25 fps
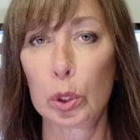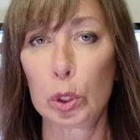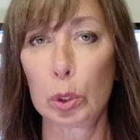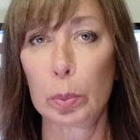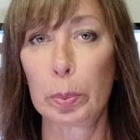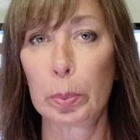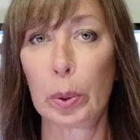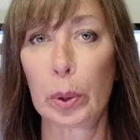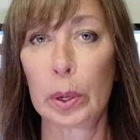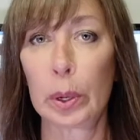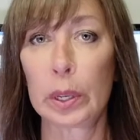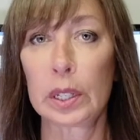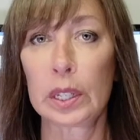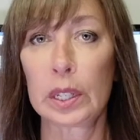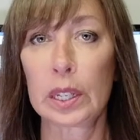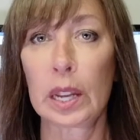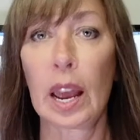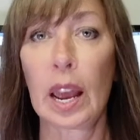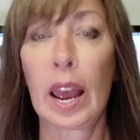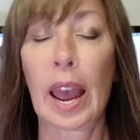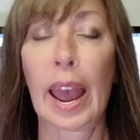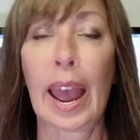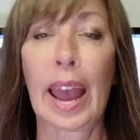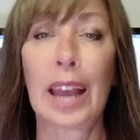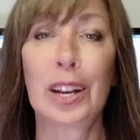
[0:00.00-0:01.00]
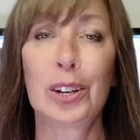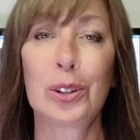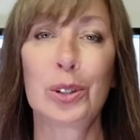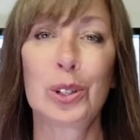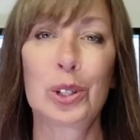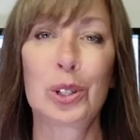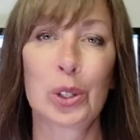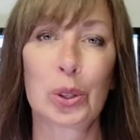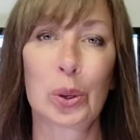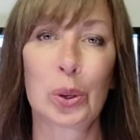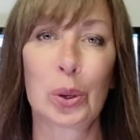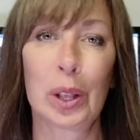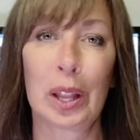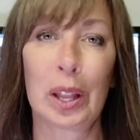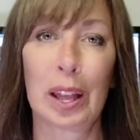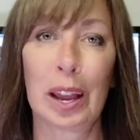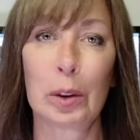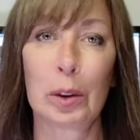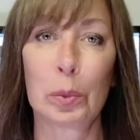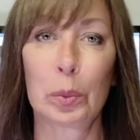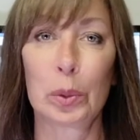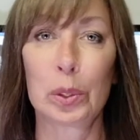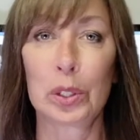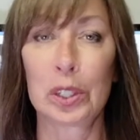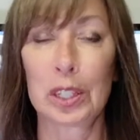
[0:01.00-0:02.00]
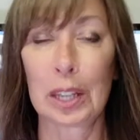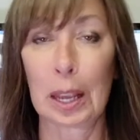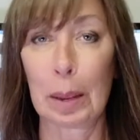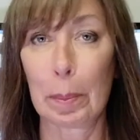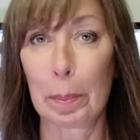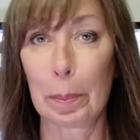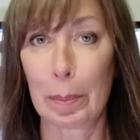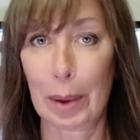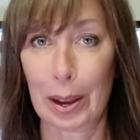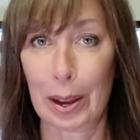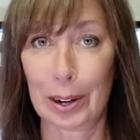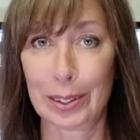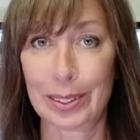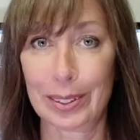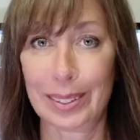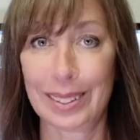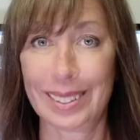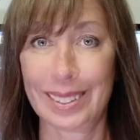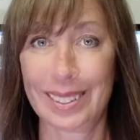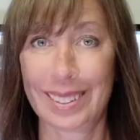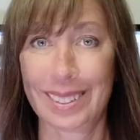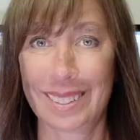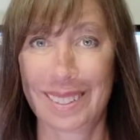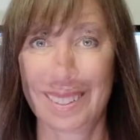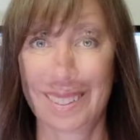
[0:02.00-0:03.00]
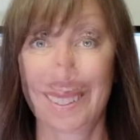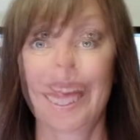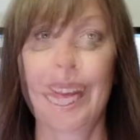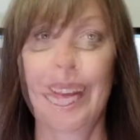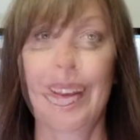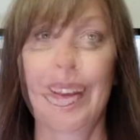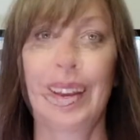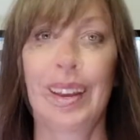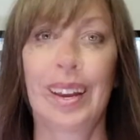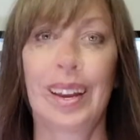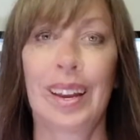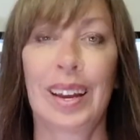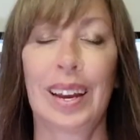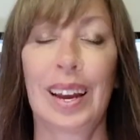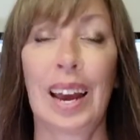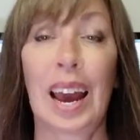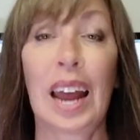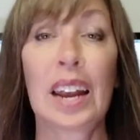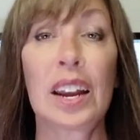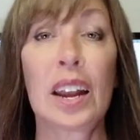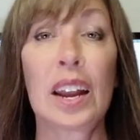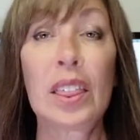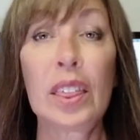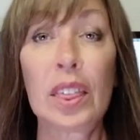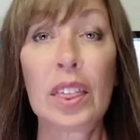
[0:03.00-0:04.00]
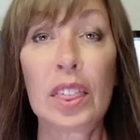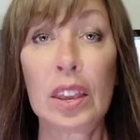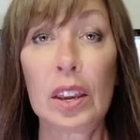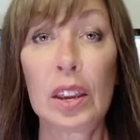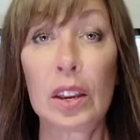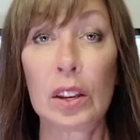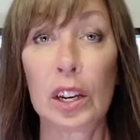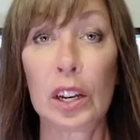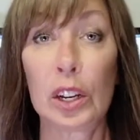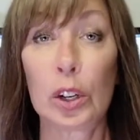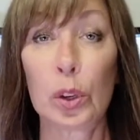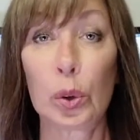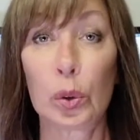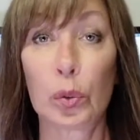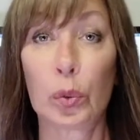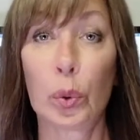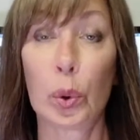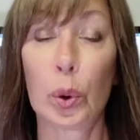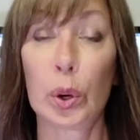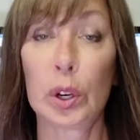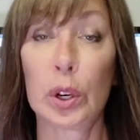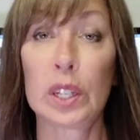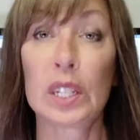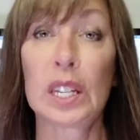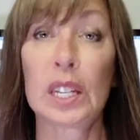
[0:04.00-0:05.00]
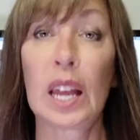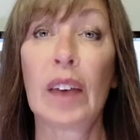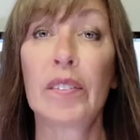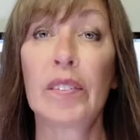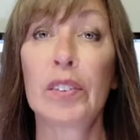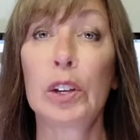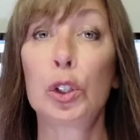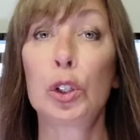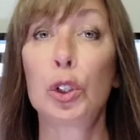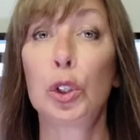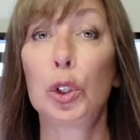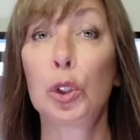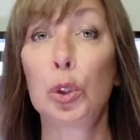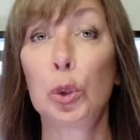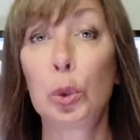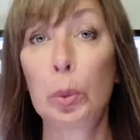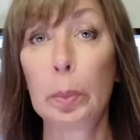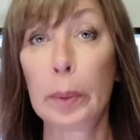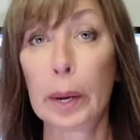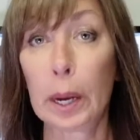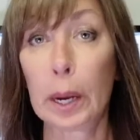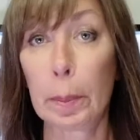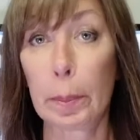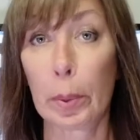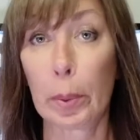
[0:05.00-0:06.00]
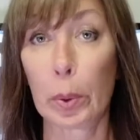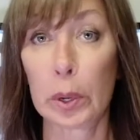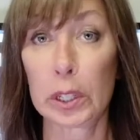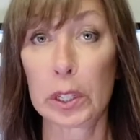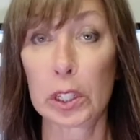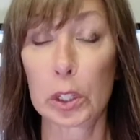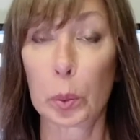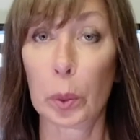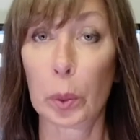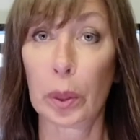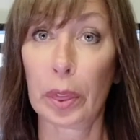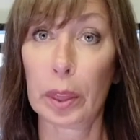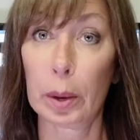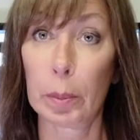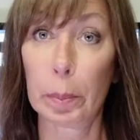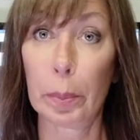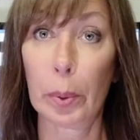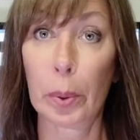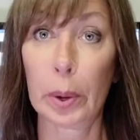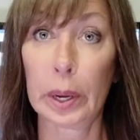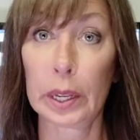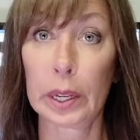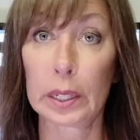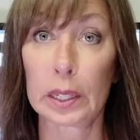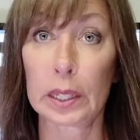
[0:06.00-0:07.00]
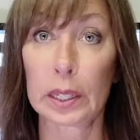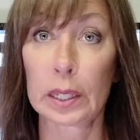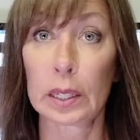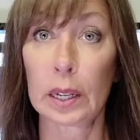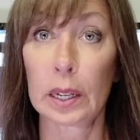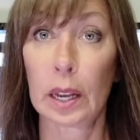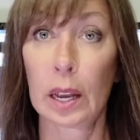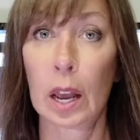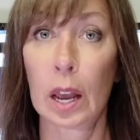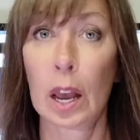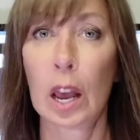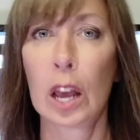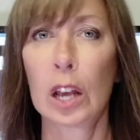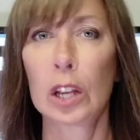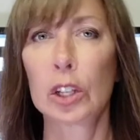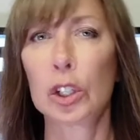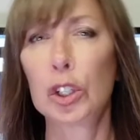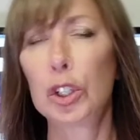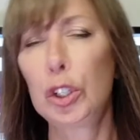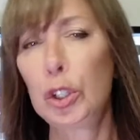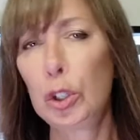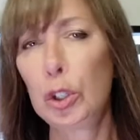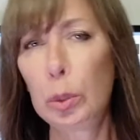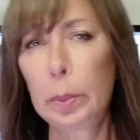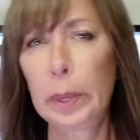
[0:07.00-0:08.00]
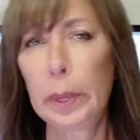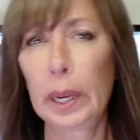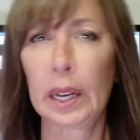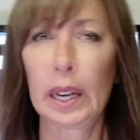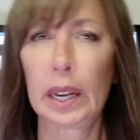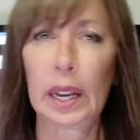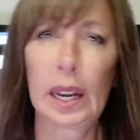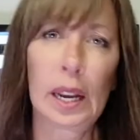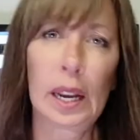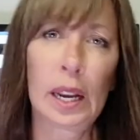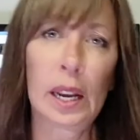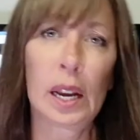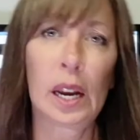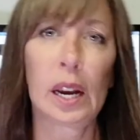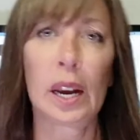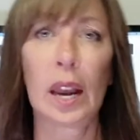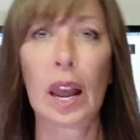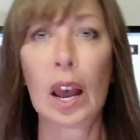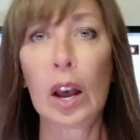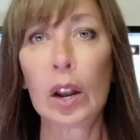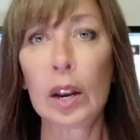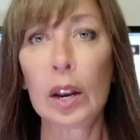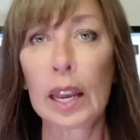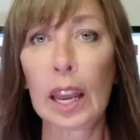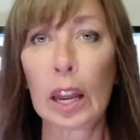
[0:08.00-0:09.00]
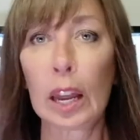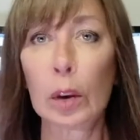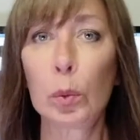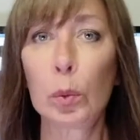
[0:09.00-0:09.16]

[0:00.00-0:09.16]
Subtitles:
points and your storyline will seem muddled. Another thing you need to avoid is having too many points within points. Zooming in and out again will